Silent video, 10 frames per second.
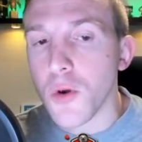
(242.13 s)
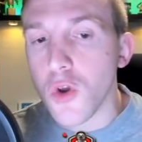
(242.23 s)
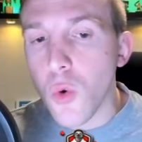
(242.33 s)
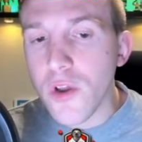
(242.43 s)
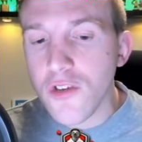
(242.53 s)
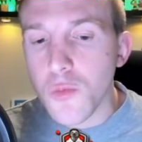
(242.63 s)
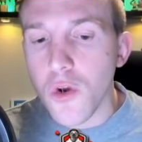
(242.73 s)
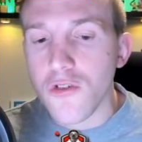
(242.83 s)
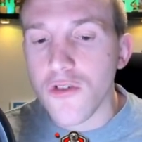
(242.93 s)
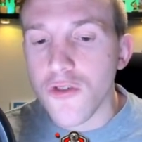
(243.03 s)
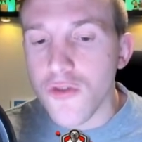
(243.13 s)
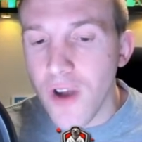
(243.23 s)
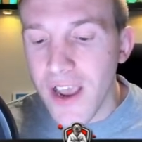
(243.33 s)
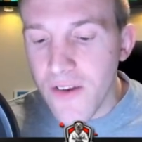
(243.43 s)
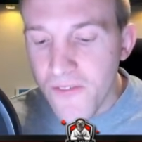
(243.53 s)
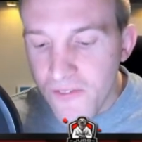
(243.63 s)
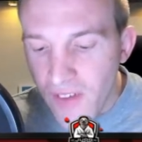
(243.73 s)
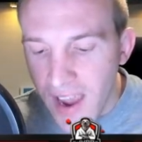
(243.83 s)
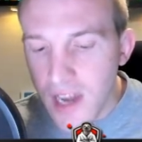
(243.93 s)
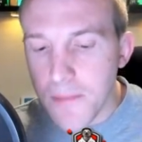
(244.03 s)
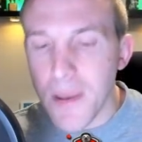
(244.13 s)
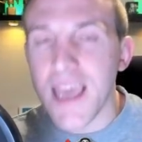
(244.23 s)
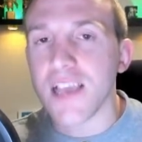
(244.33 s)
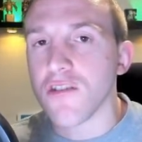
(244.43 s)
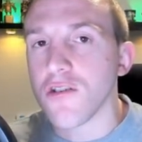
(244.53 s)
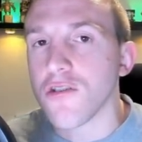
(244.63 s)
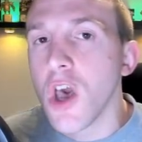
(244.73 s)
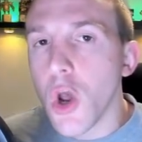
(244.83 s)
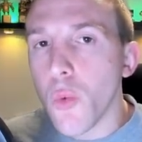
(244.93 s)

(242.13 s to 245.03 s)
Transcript: but you're going to want to try and find bases